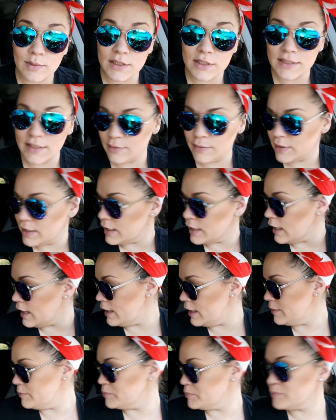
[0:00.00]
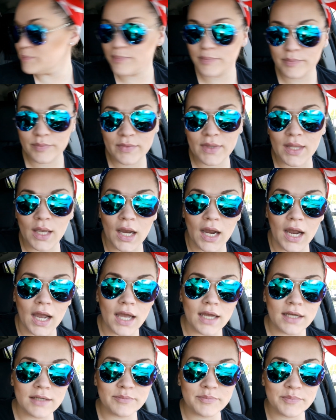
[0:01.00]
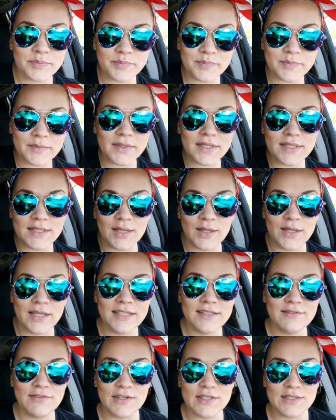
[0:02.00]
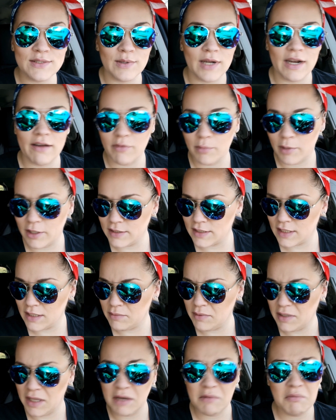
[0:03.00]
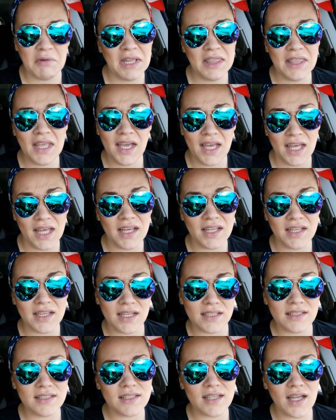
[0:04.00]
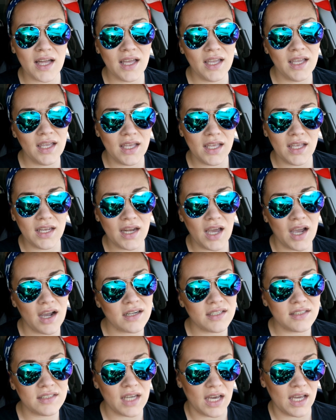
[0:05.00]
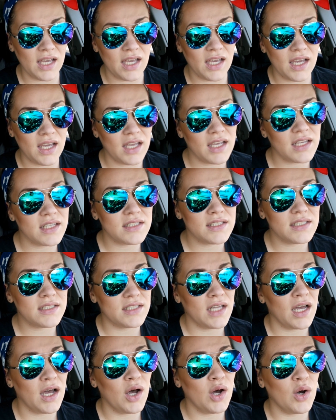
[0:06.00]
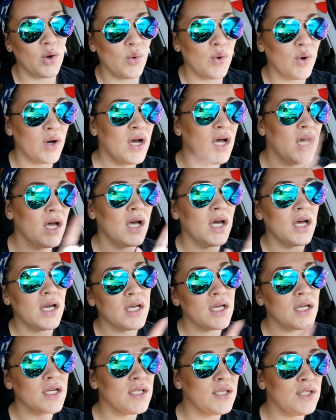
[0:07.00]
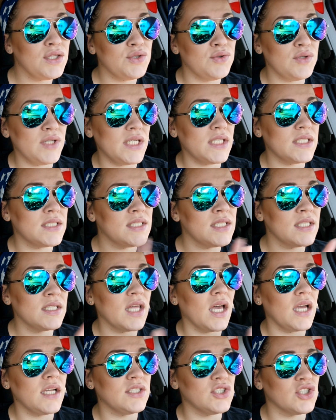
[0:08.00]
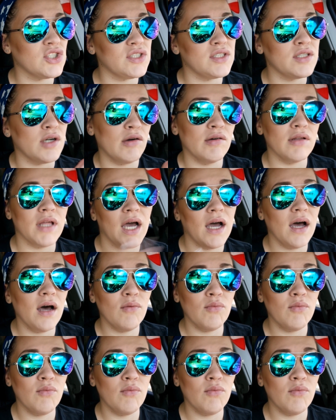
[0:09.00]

want to see what I got? Alright, so this first one, everybody's gonna be like, what the hell? That's not in our diet. So you need to just throw that